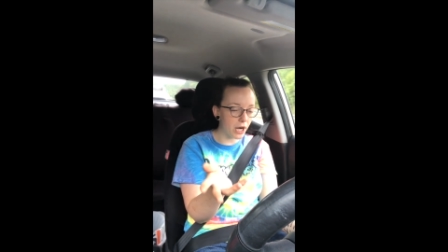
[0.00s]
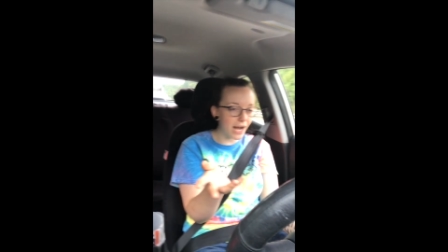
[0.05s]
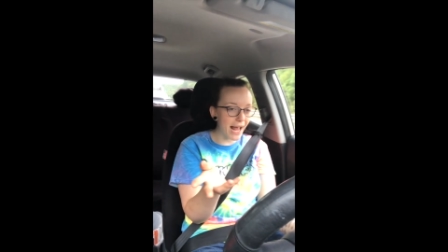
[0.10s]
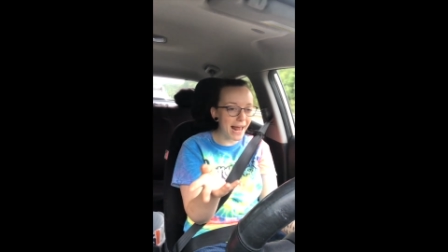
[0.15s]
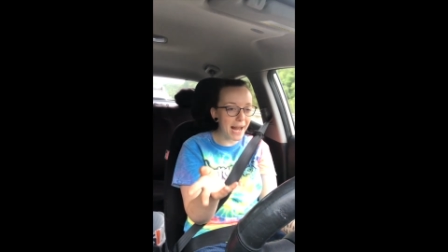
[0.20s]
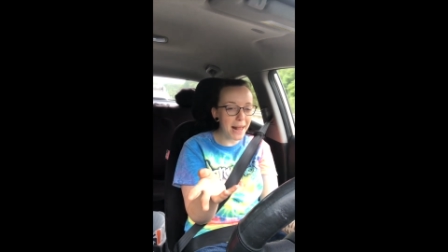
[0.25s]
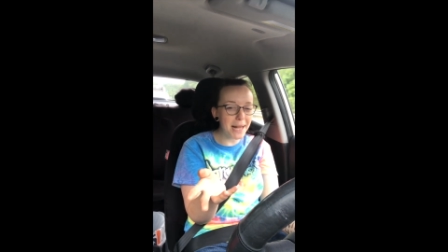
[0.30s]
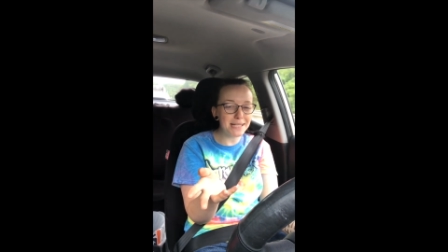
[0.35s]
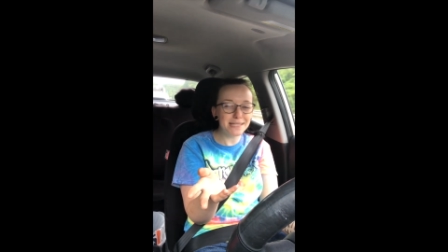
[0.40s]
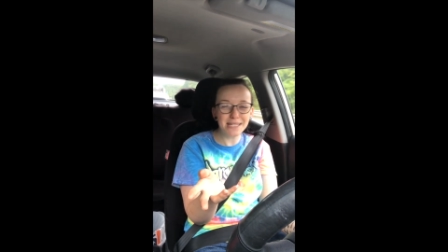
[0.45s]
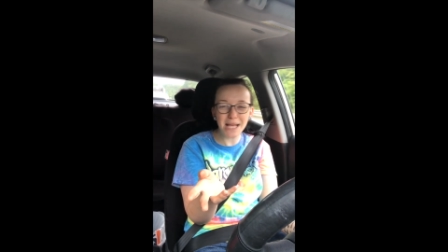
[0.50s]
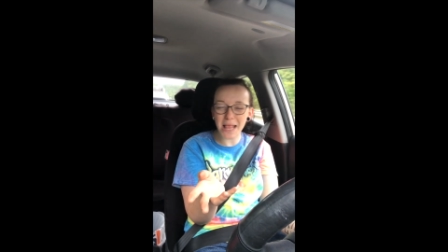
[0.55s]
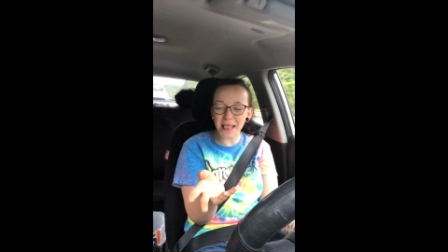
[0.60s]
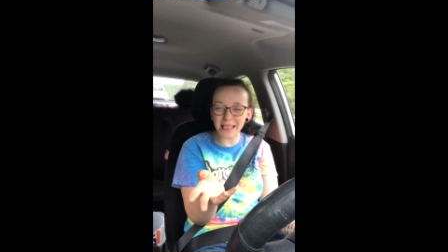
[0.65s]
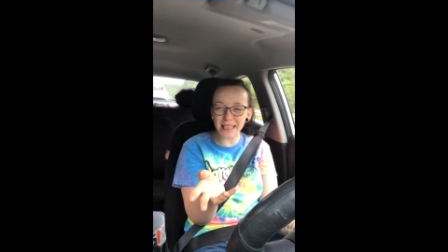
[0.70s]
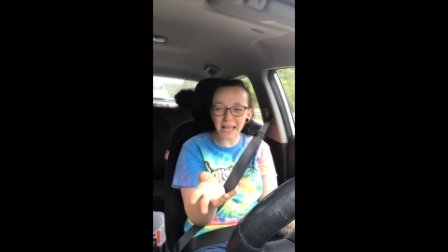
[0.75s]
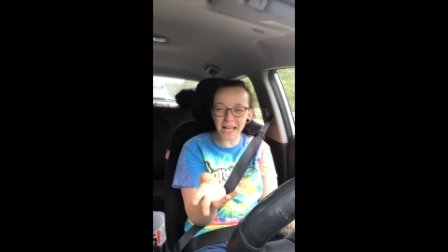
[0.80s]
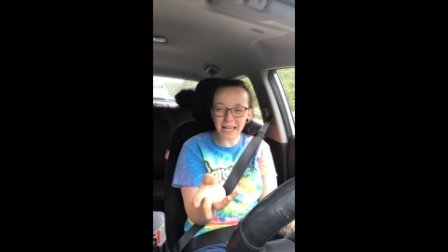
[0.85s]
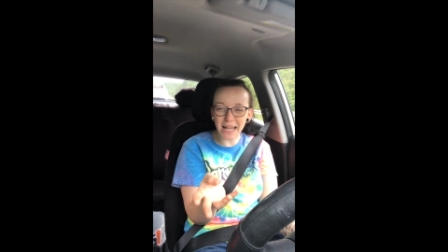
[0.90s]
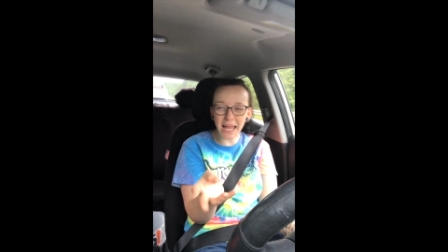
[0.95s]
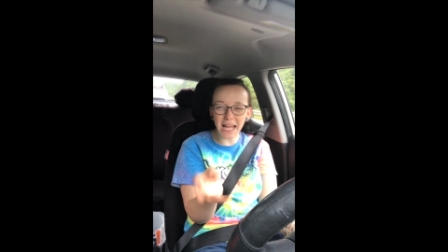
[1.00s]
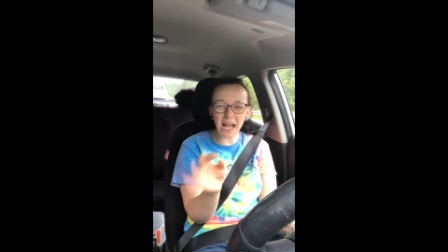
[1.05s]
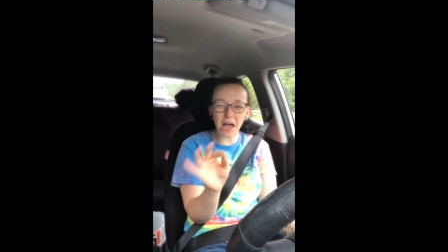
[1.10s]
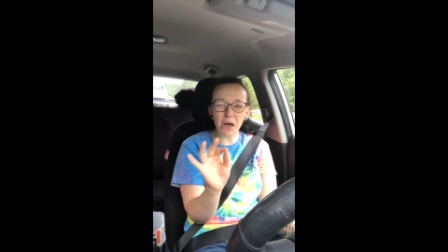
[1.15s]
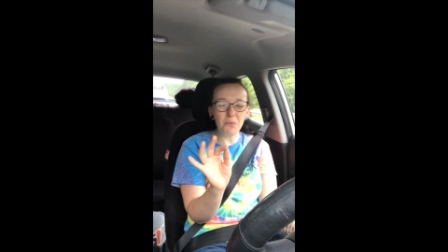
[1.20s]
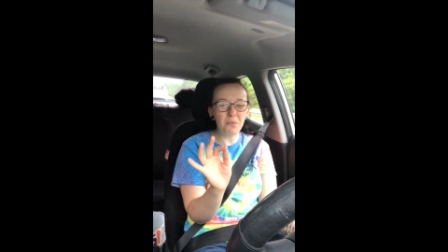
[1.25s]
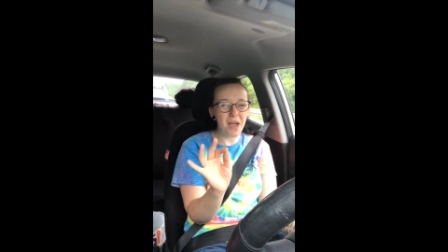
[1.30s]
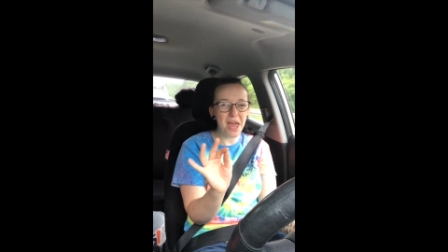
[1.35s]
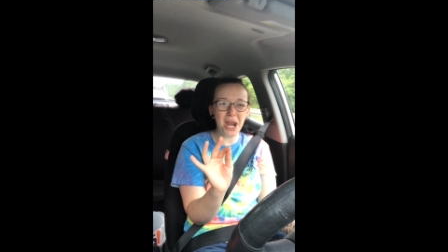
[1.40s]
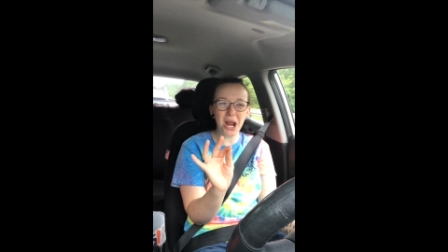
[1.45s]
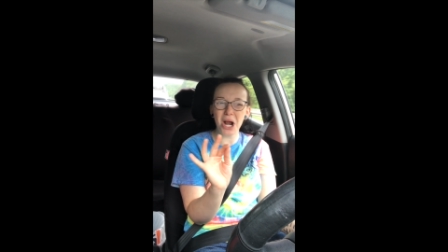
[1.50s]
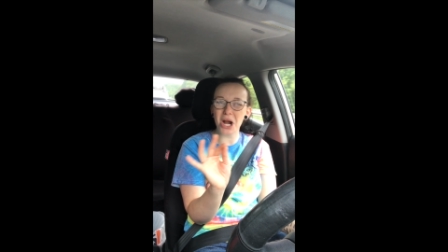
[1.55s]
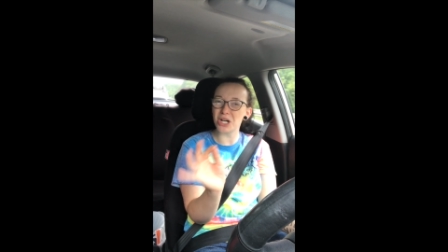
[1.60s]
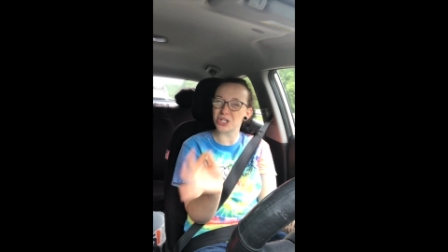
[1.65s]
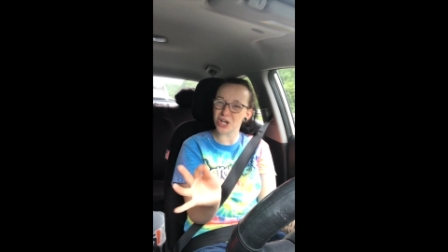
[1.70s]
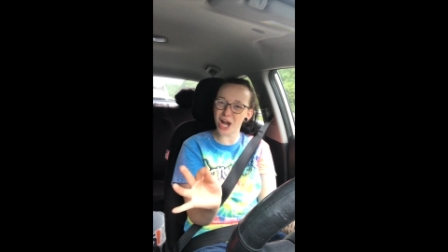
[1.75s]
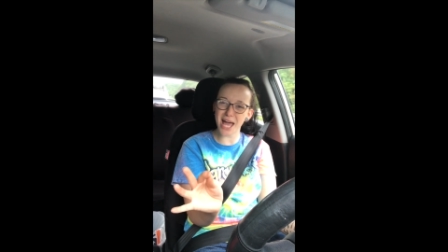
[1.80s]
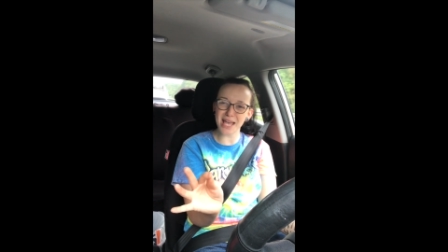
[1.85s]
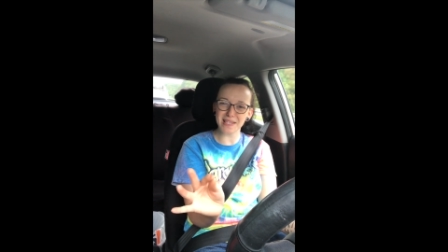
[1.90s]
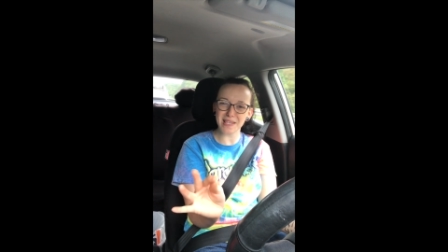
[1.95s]
and it didn't look like a winter
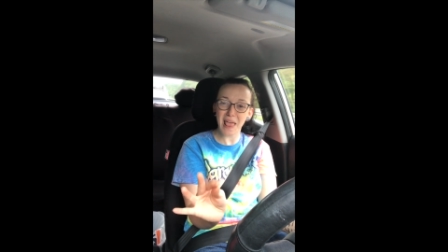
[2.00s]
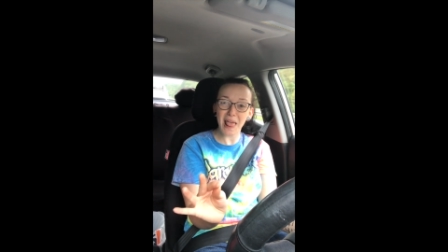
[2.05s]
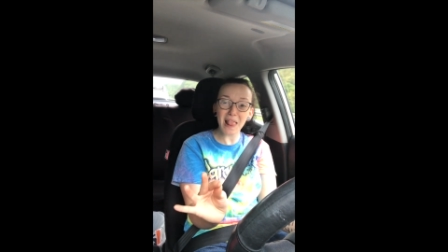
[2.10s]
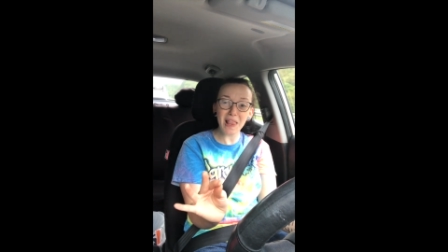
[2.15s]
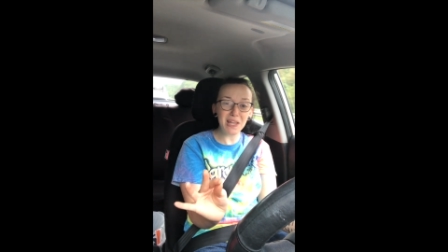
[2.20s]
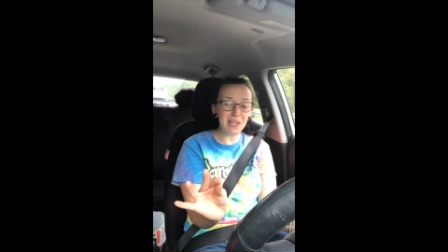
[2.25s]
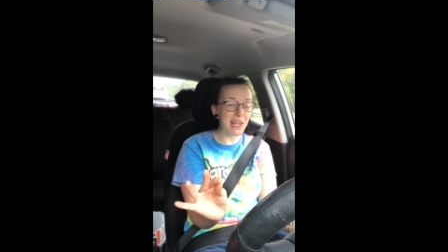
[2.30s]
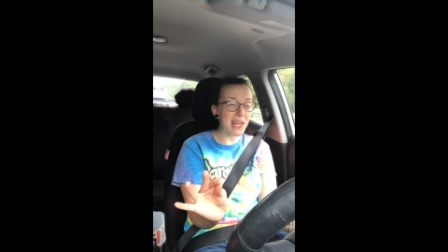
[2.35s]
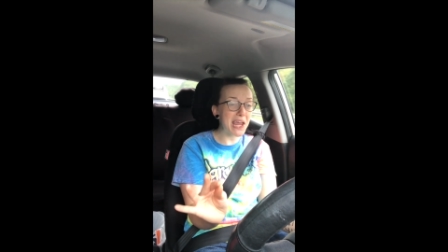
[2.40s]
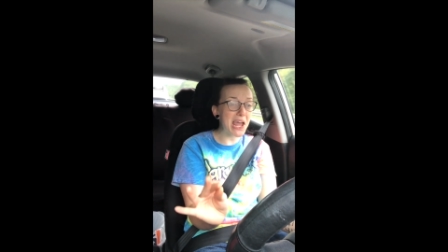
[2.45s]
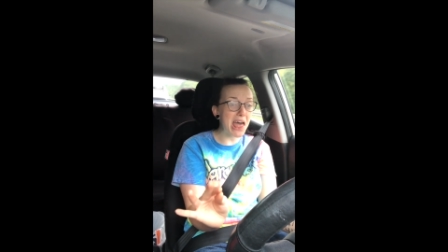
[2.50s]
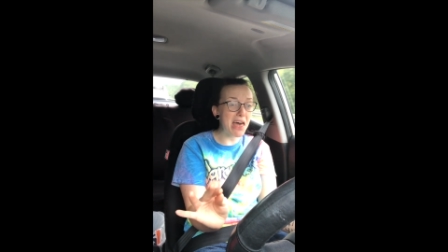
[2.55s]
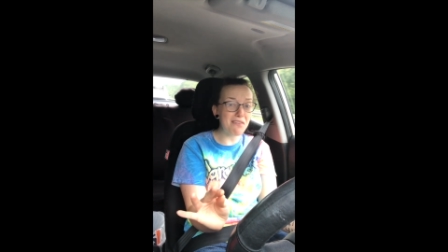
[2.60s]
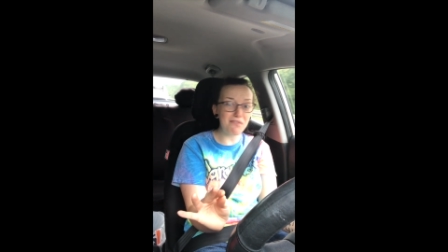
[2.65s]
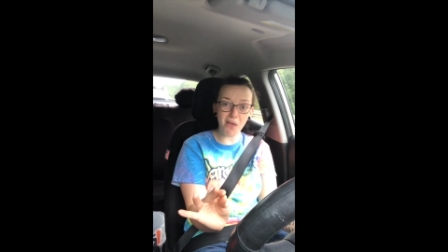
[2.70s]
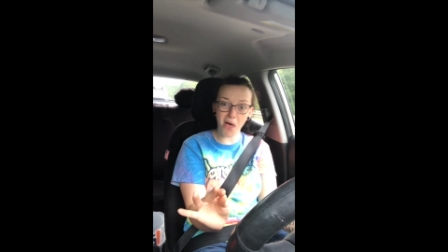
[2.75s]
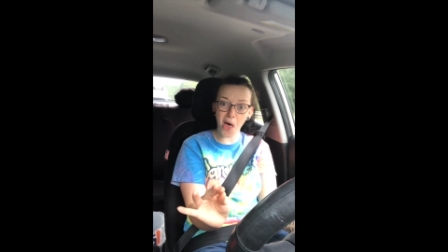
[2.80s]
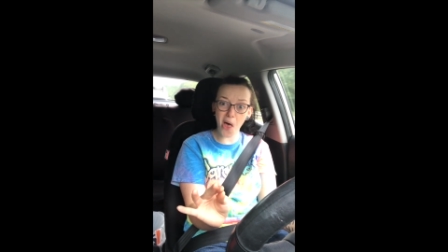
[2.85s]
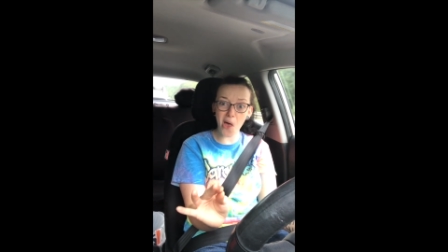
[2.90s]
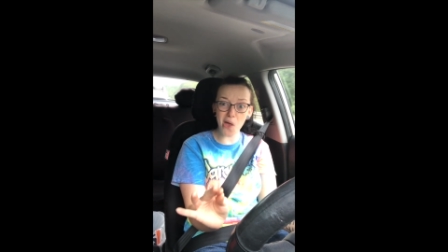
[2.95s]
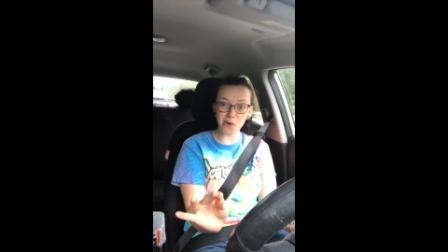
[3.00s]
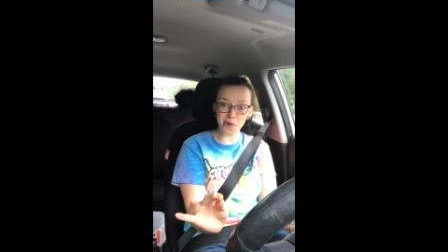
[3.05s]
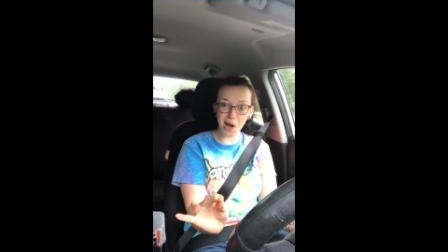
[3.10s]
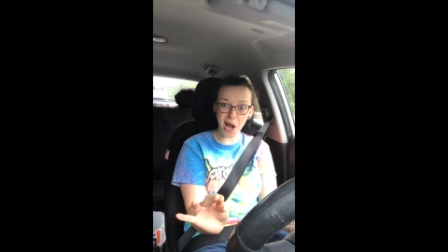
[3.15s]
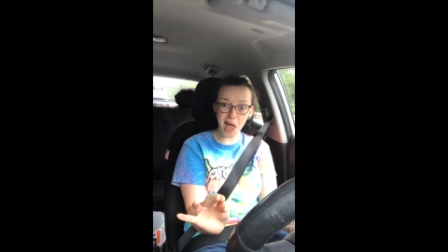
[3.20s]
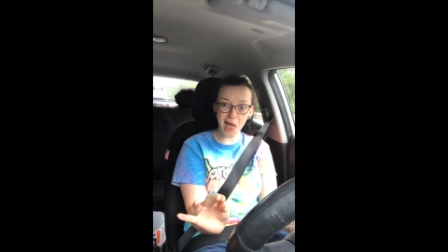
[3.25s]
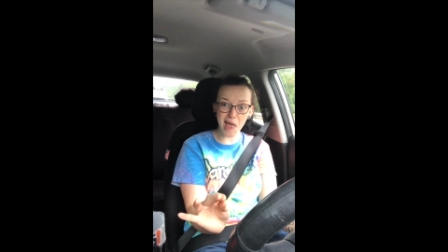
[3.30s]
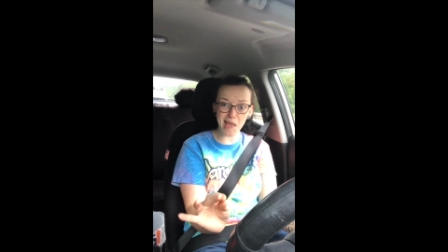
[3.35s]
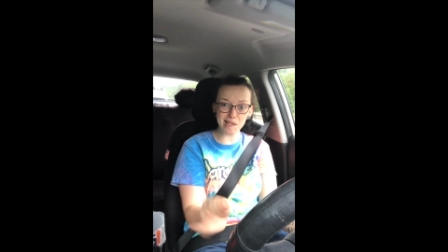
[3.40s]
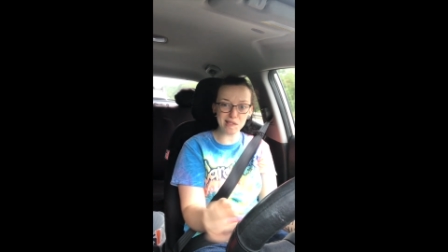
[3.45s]
dress. It looked like a fall dress.